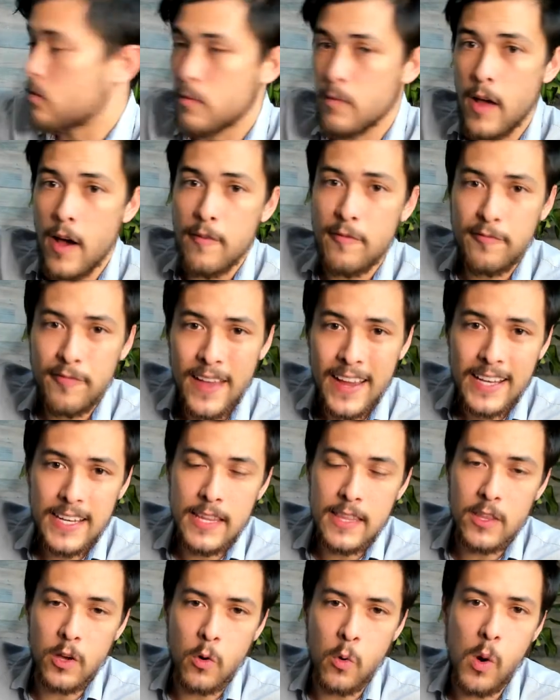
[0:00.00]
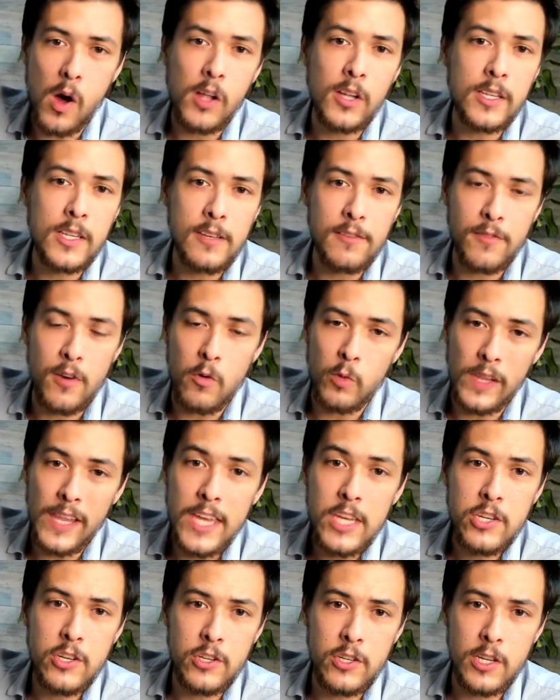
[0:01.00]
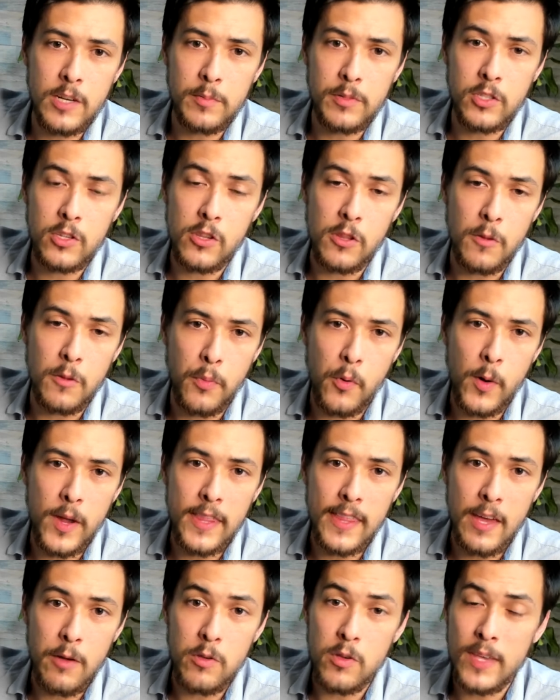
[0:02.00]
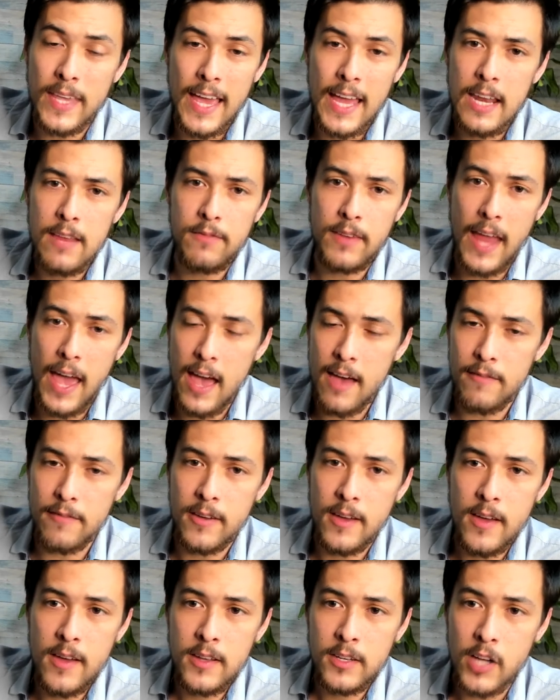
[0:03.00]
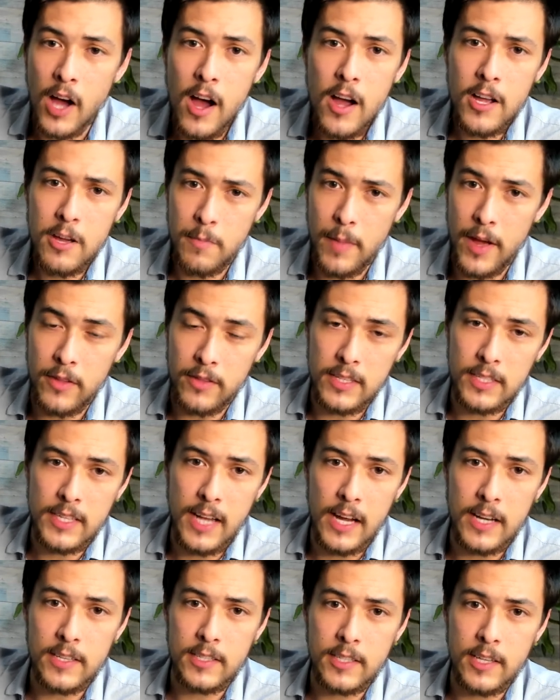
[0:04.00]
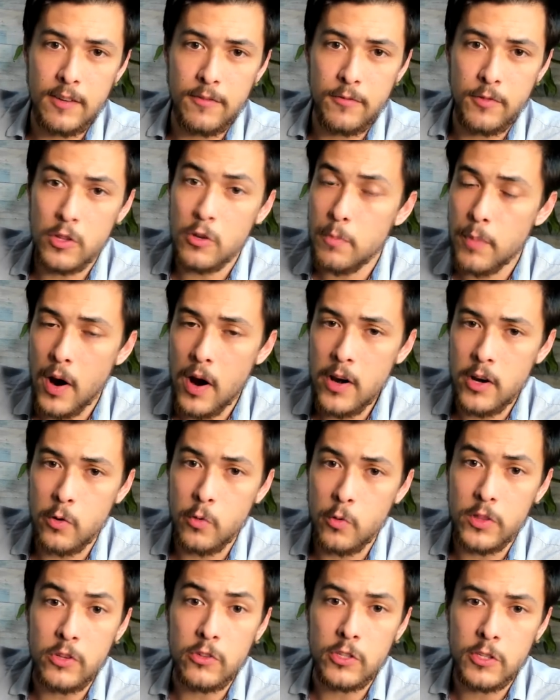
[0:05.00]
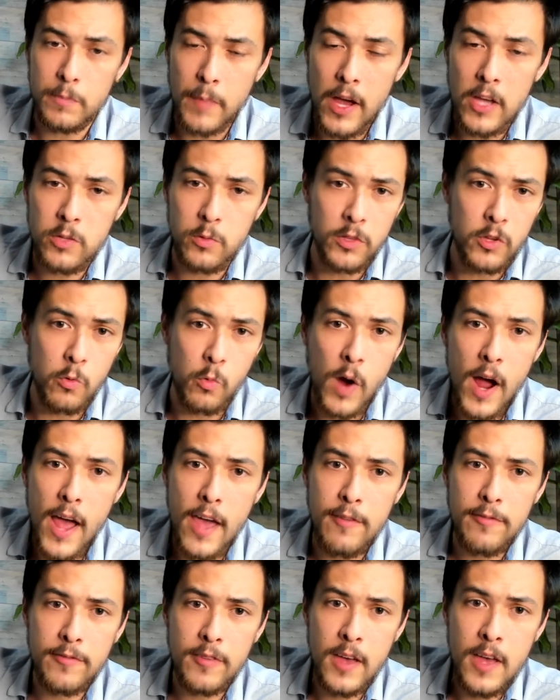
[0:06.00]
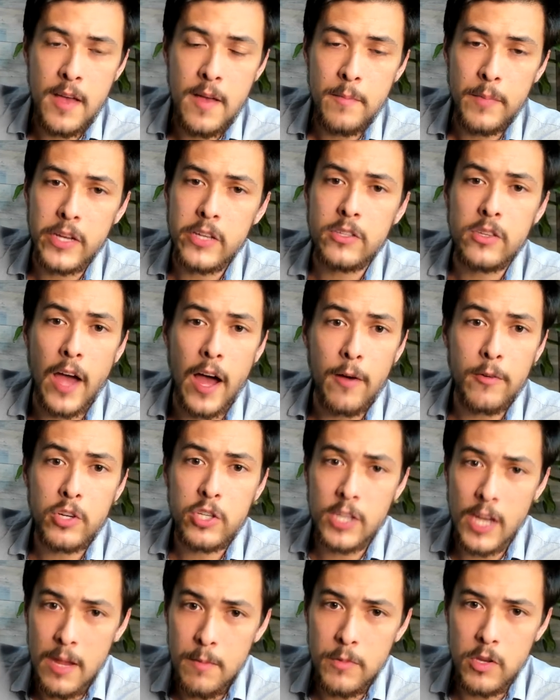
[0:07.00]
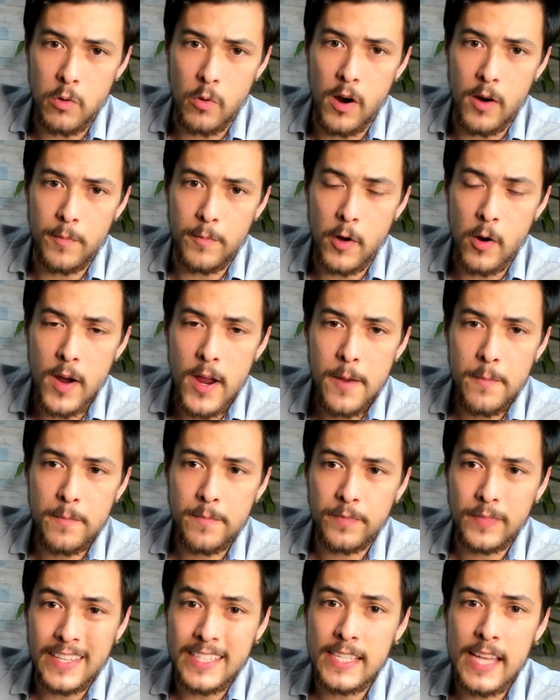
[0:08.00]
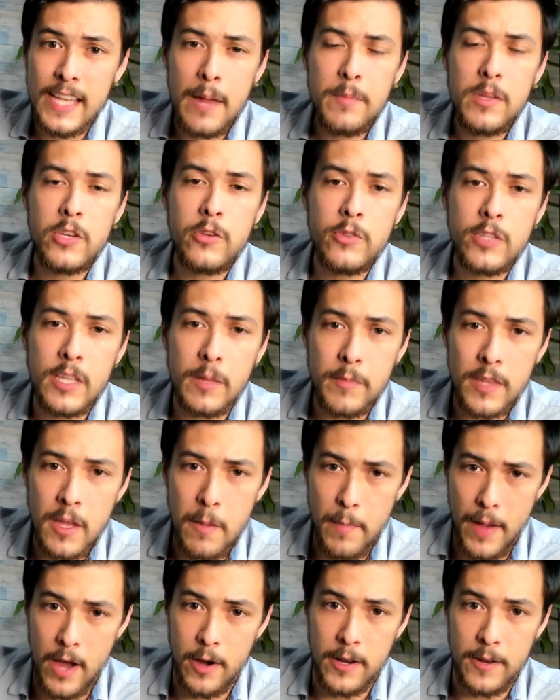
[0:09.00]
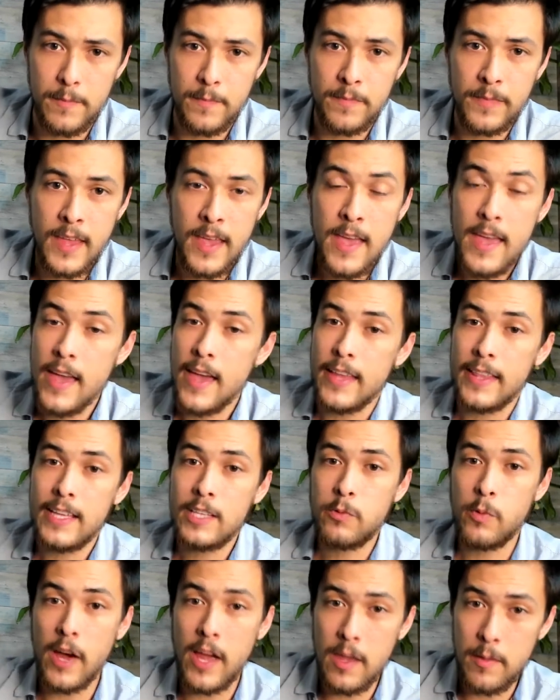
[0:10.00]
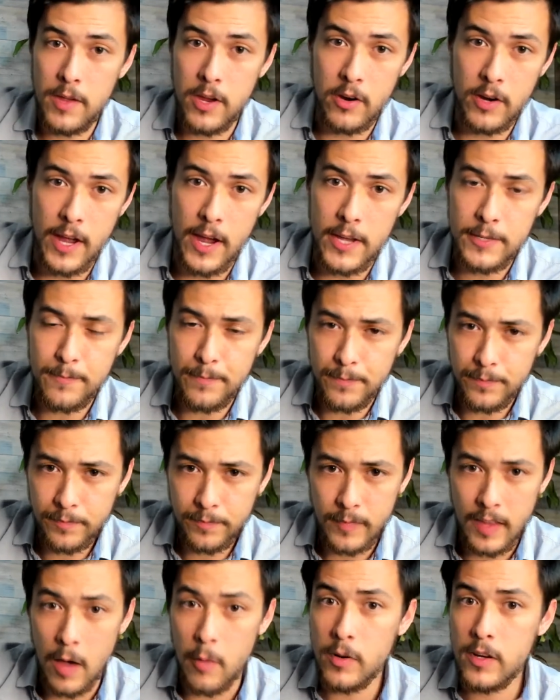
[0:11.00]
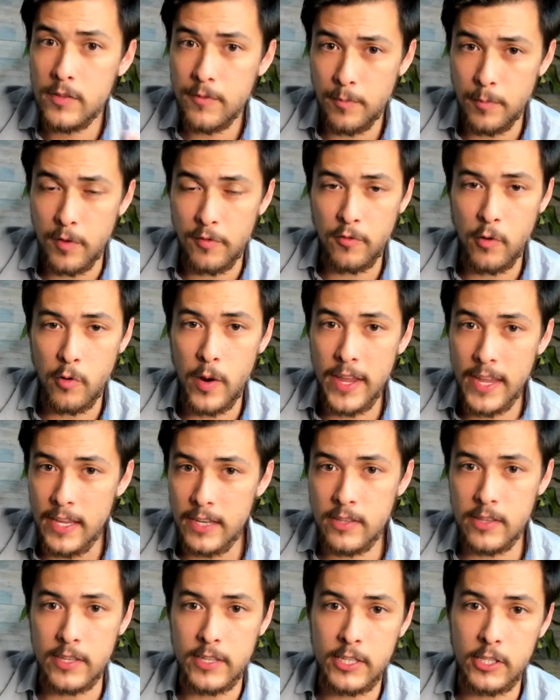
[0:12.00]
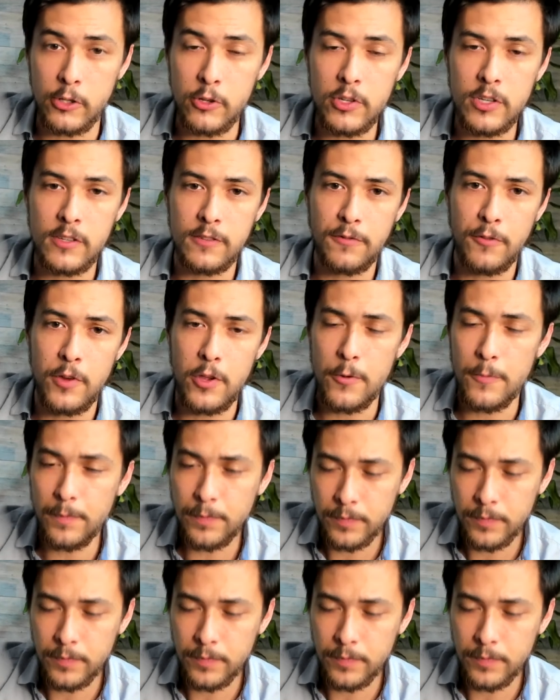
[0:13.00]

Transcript: affecting the quality of our relationships to the point that you can't even have talk about this kind of stuff with your partner, with your spouse, with your wife because how ashamed you are, all right? It's time to do something about it. And that's why I'm here, guys. I want to, before I get into the solutions for you,